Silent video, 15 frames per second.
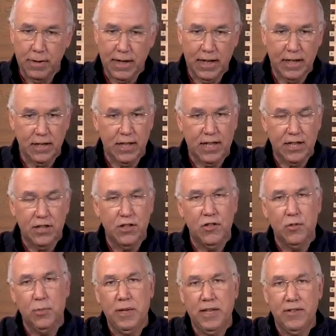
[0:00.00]
and a lot of
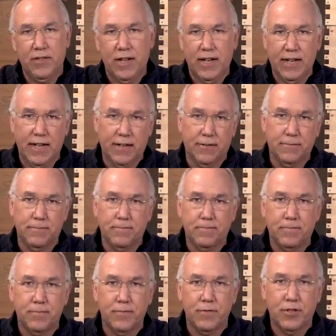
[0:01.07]
those bees died out.
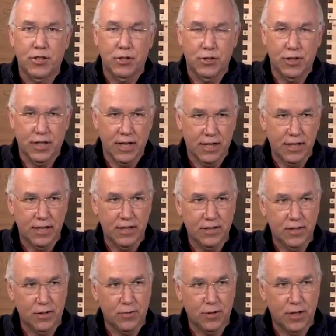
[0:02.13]
So the
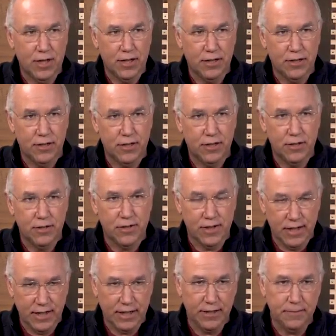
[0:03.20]
colonies that were under
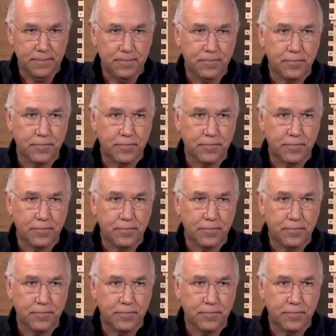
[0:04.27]
study,